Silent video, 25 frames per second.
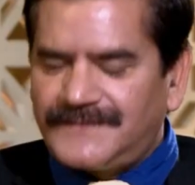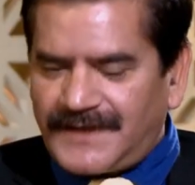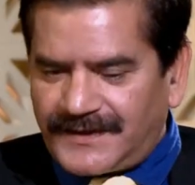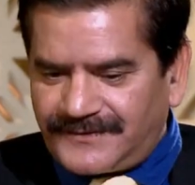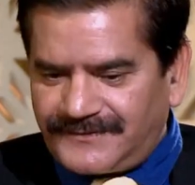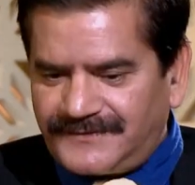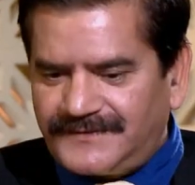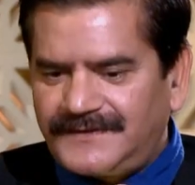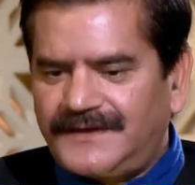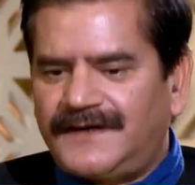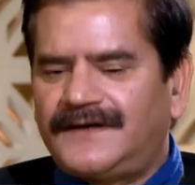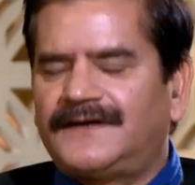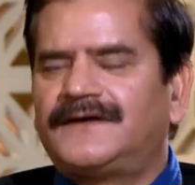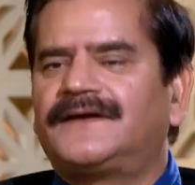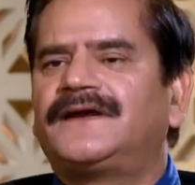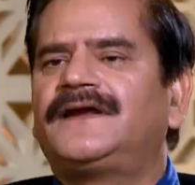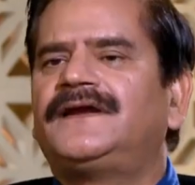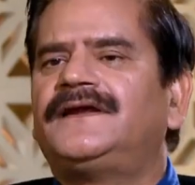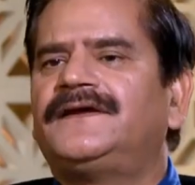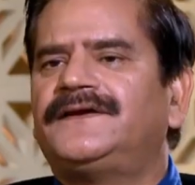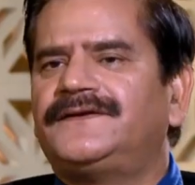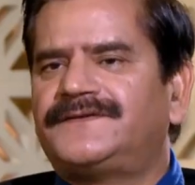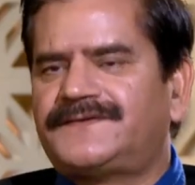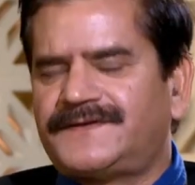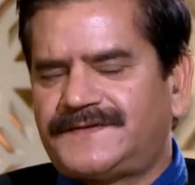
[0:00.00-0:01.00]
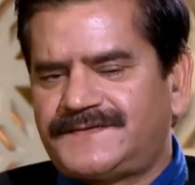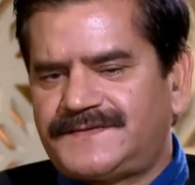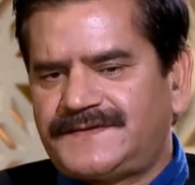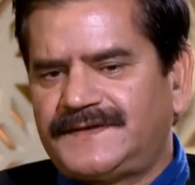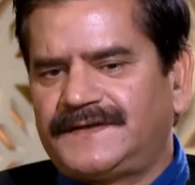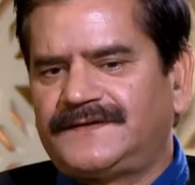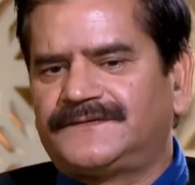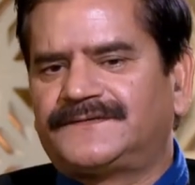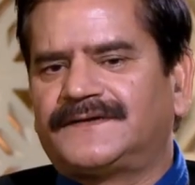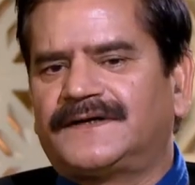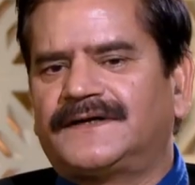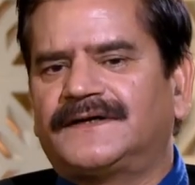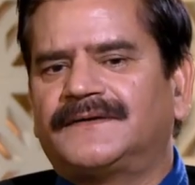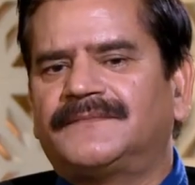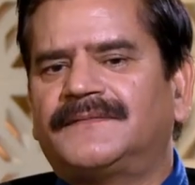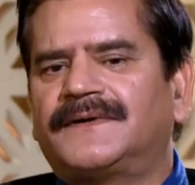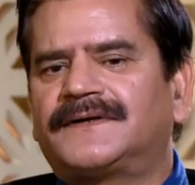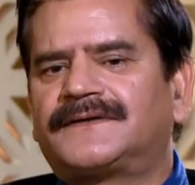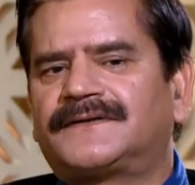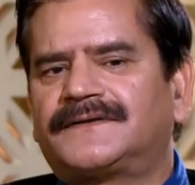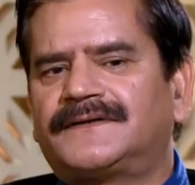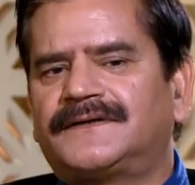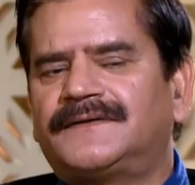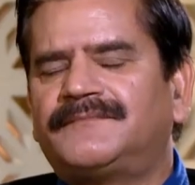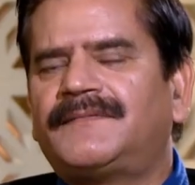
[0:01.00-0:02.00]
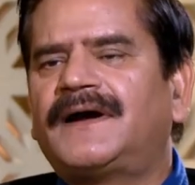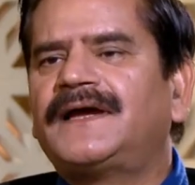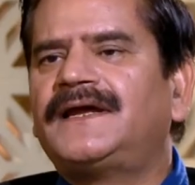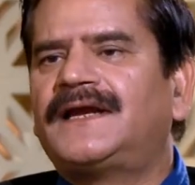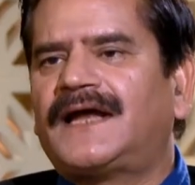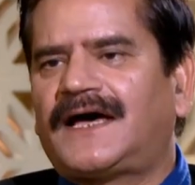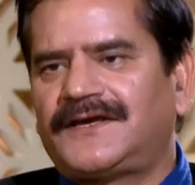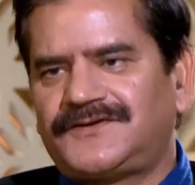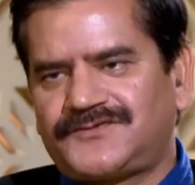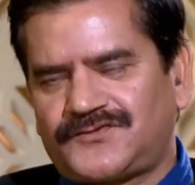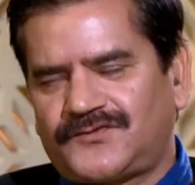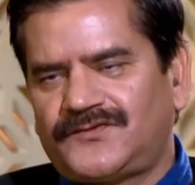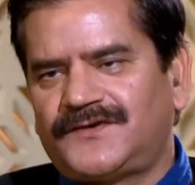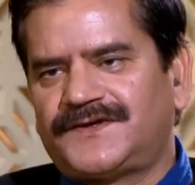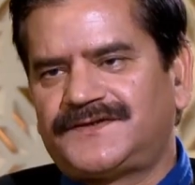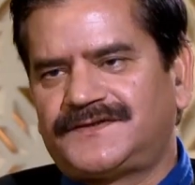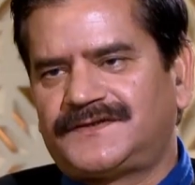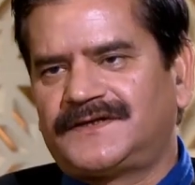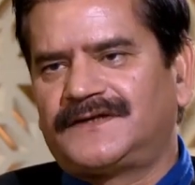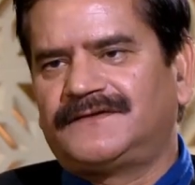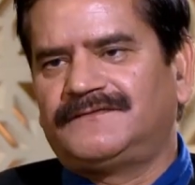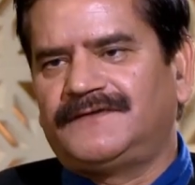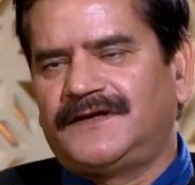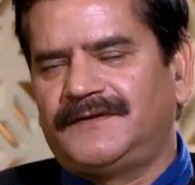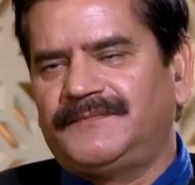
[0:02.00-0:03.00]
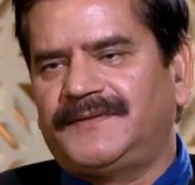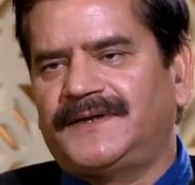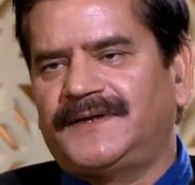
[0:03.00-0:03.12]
That's uh, really interesting, sir. But uh, my last question will